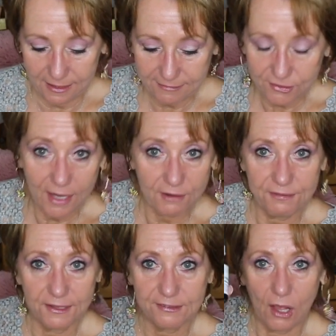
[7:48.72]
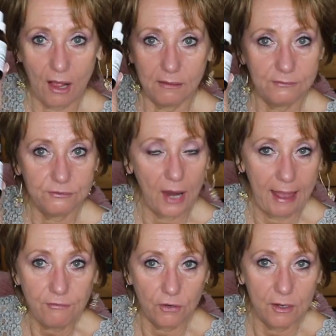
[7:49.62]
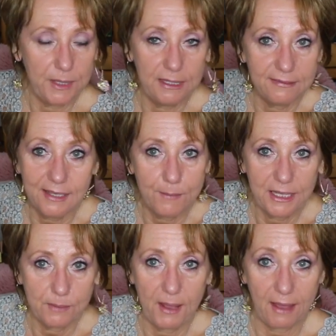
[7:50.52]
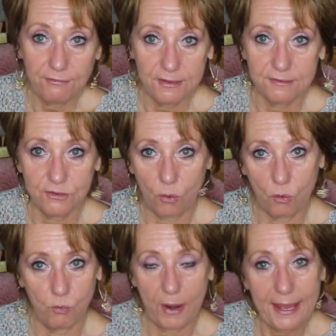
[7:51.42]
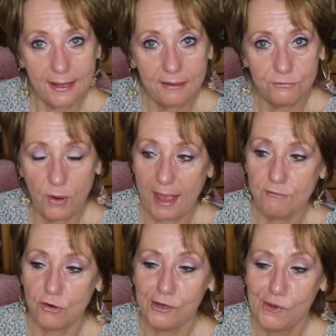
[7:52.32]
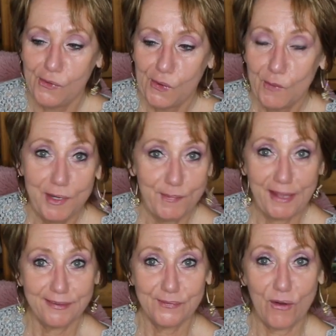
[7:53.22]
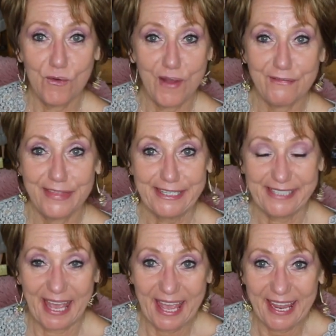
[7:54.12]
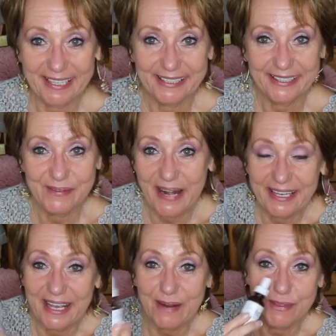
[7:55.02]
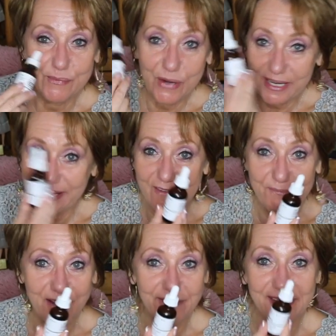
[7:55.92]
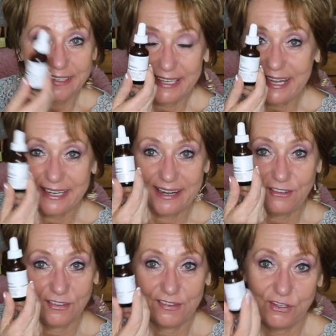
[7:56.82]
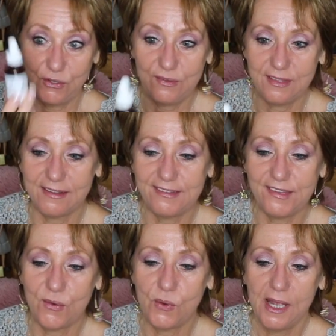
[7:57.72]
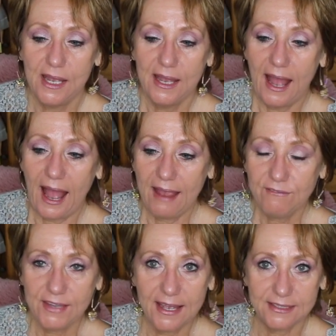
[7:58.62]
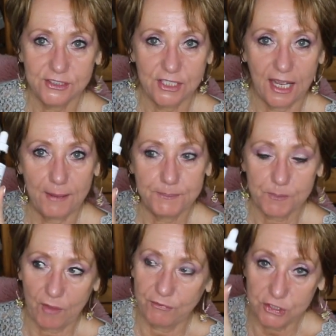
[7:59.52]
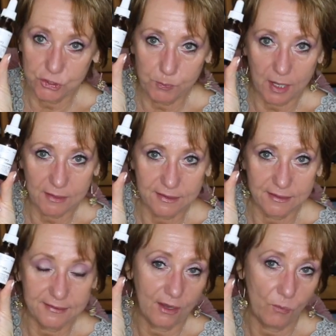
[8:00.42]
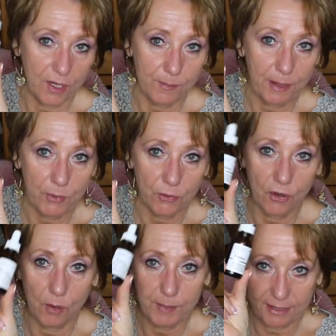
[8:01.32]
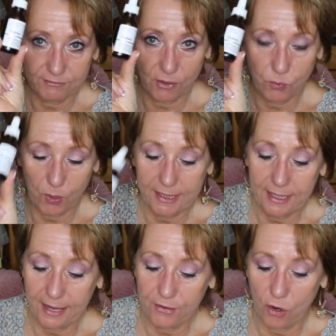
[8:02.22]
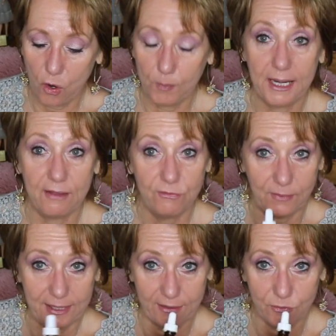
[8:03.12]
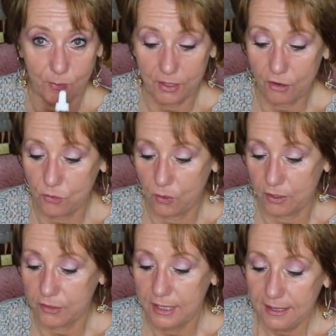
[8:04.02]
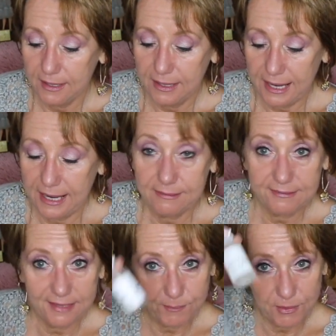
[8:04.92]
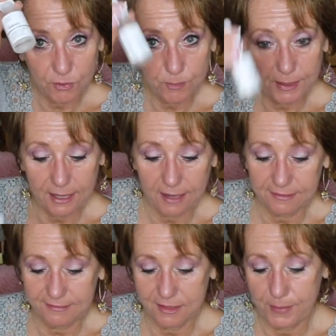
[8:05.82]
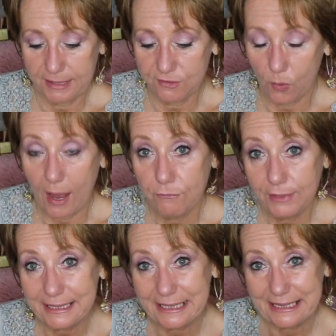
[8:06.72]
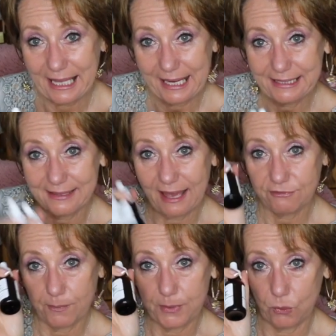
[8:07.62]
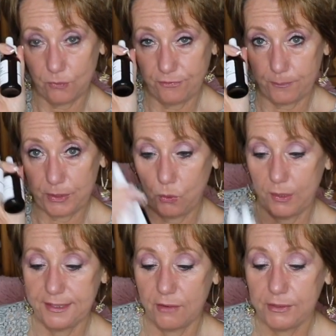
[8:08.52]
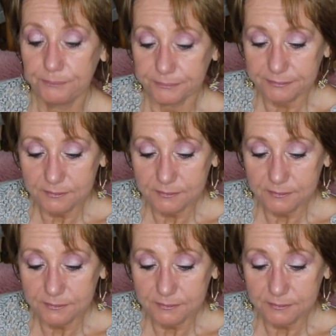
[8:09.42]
it's not a fix-all forever. I mean, it isn't going to make the puffies go away forever, but it makes them go away for the day. When I get up in the morning, I have puffies again, and I just use this. So I've got um, I've two bottles of this. I got one in my motorhome, and I've got one at home, and I've another one on order. And the same thing with my niacinamide. So I really like that from the from the ordinary.